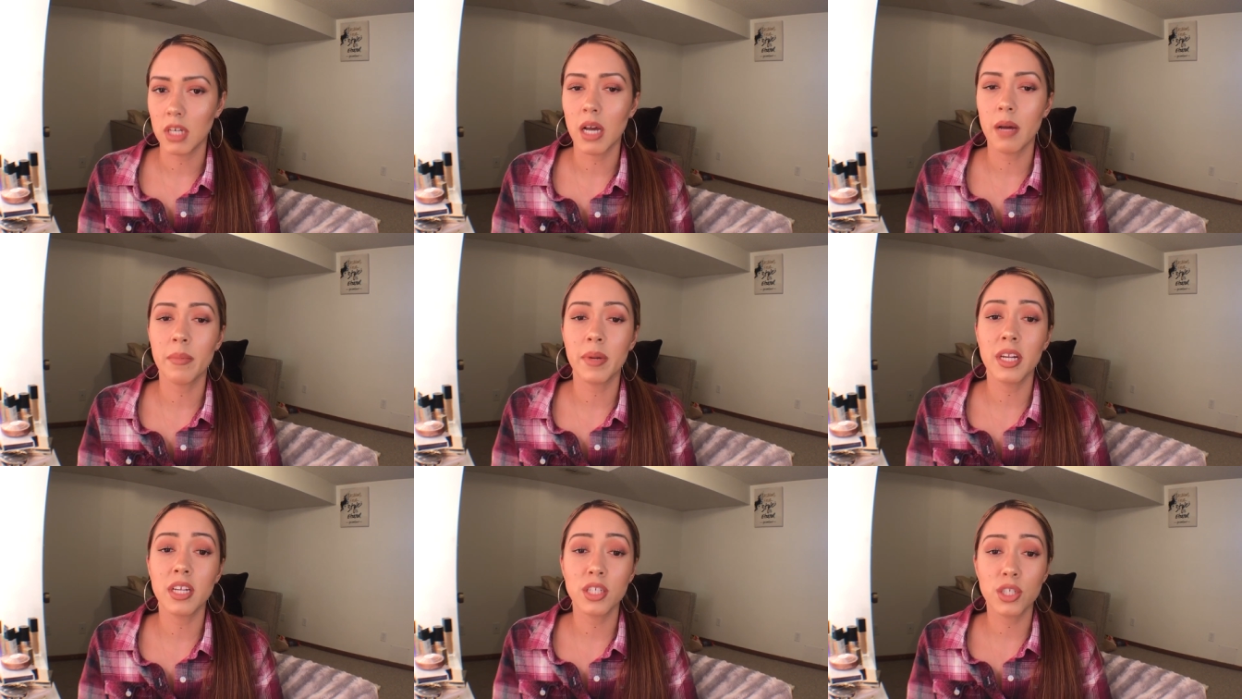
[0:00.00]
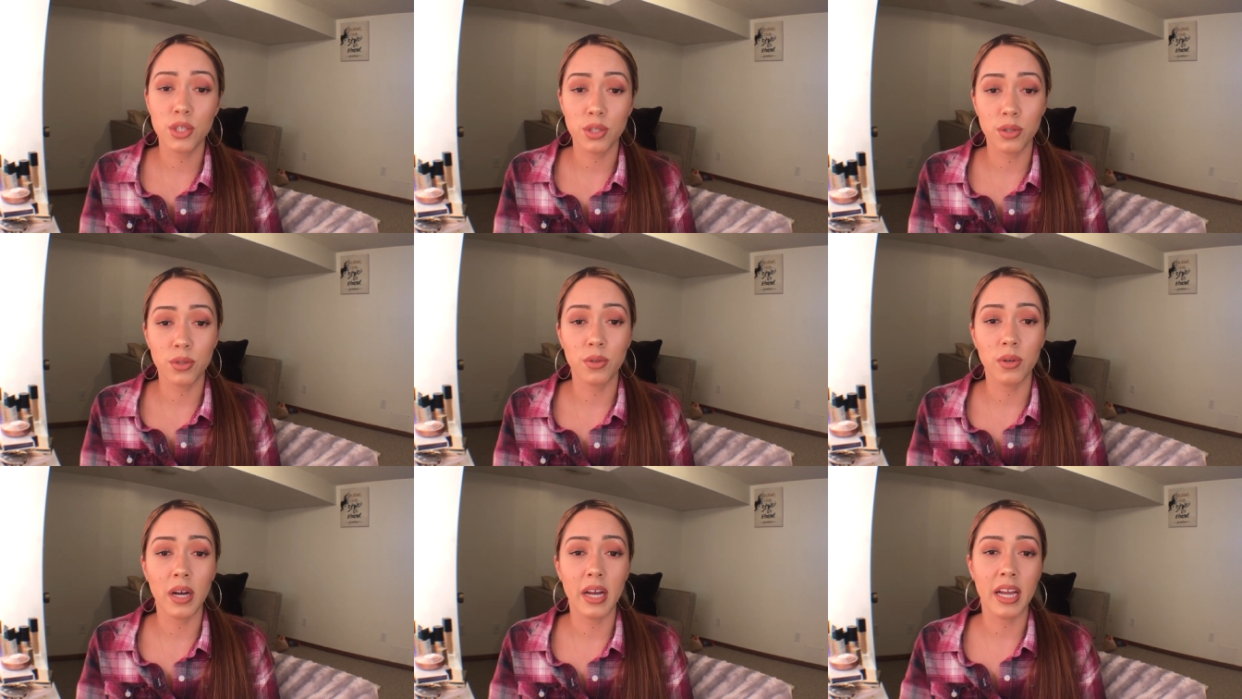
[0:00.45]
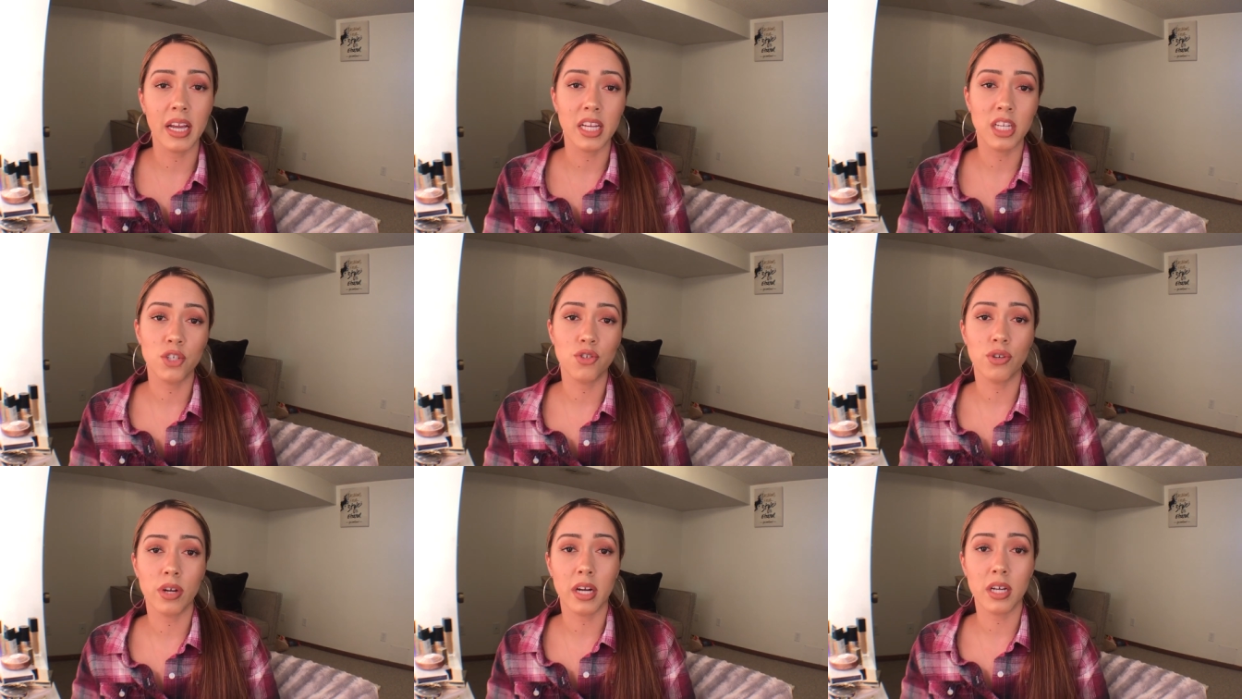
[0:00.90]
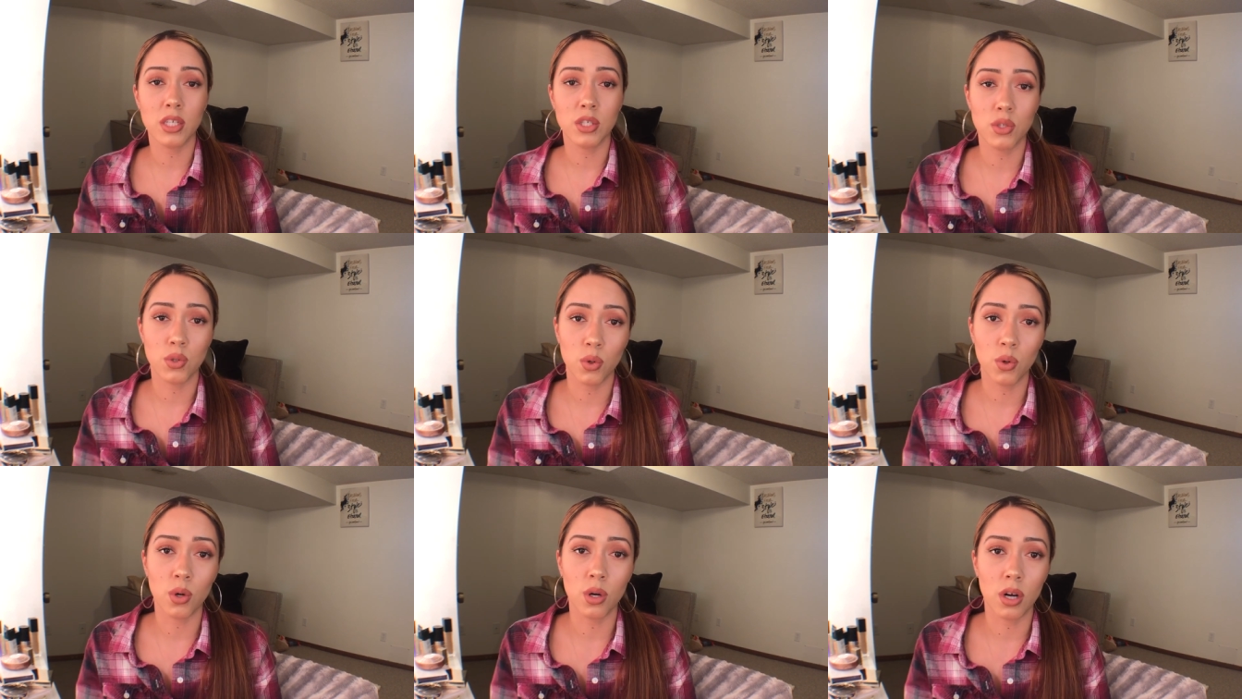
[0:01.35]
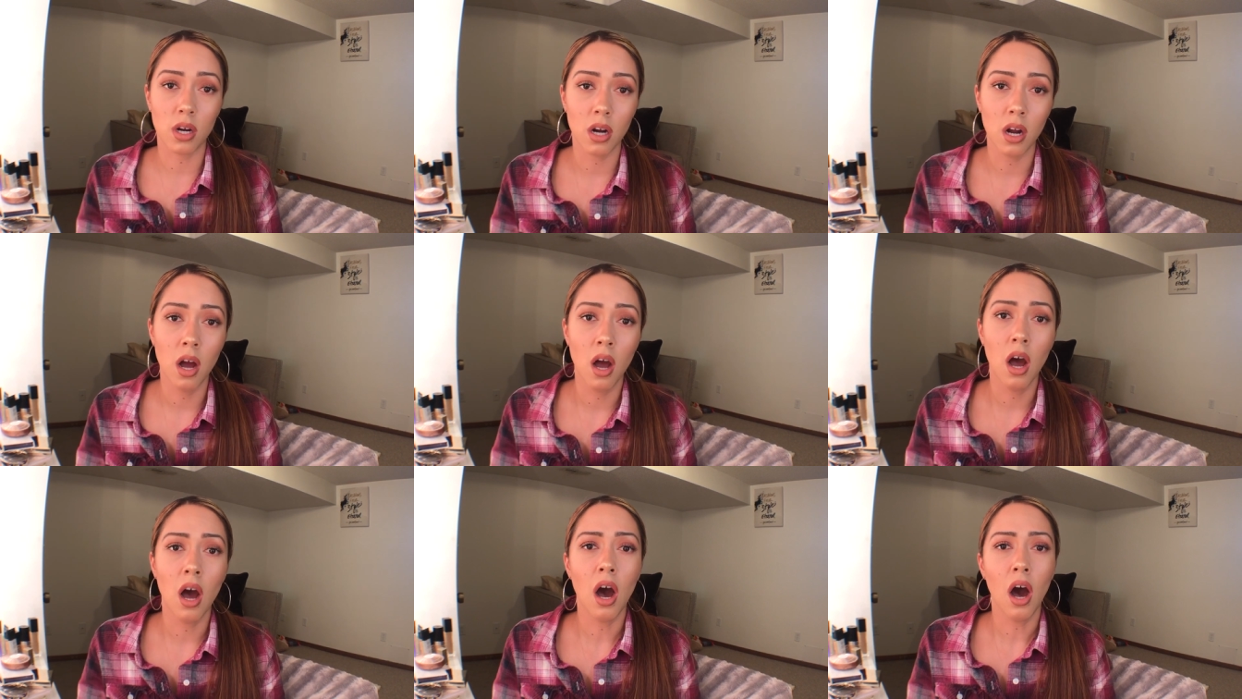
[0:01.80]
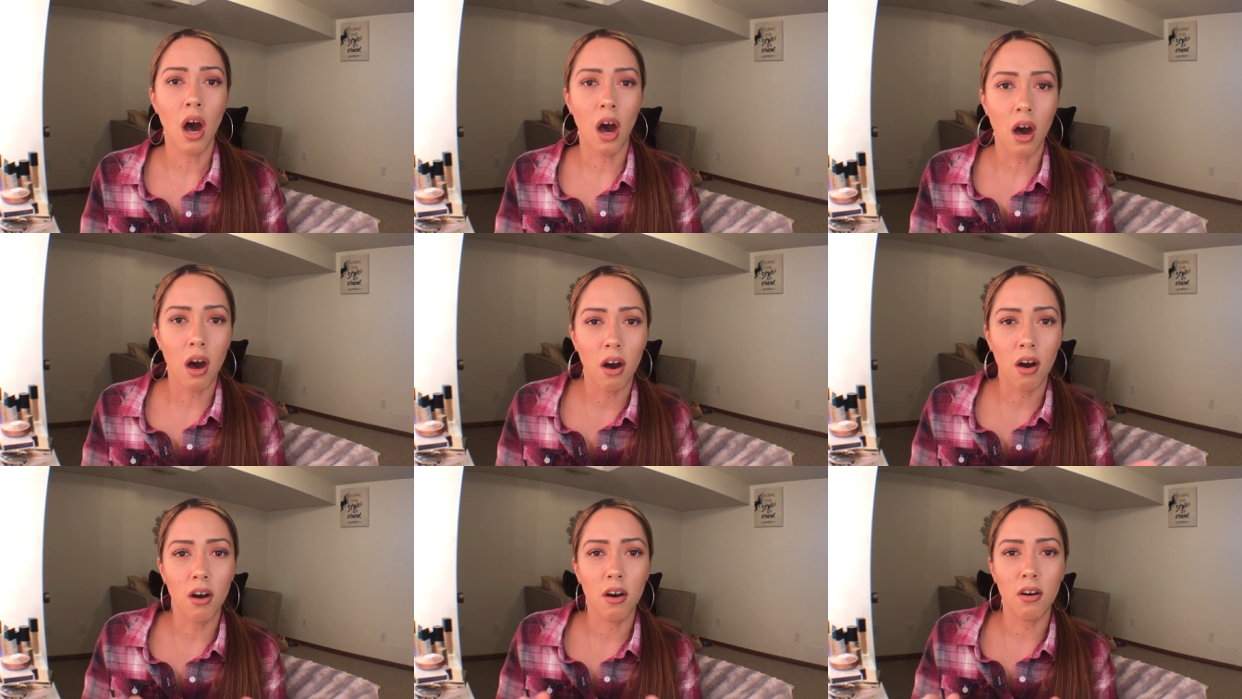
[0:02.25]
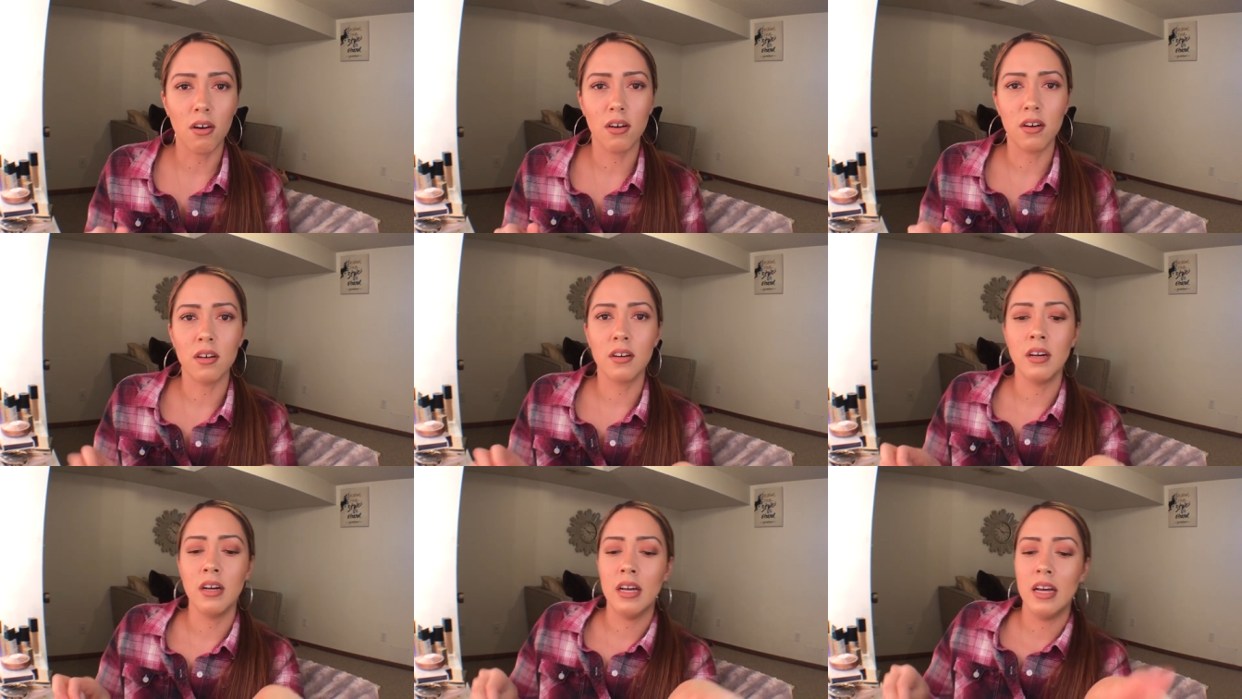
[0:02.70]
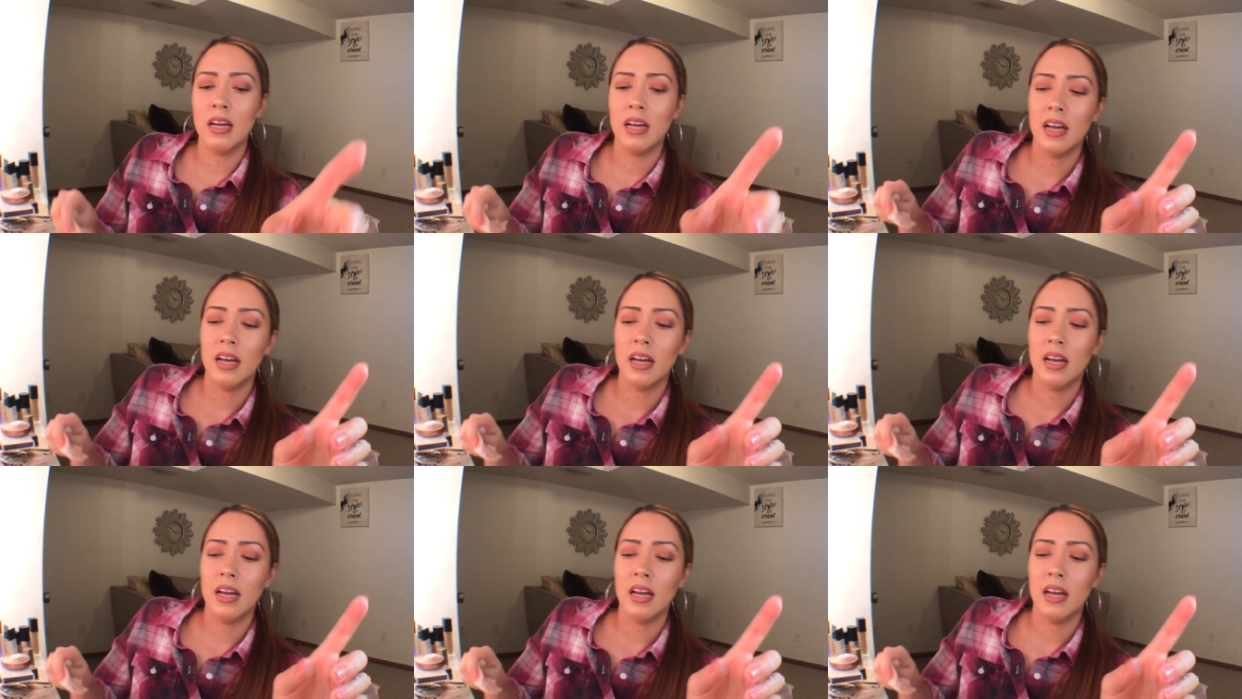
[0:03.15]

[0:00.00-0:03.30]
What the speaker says: I'm going to do a drugstore haul,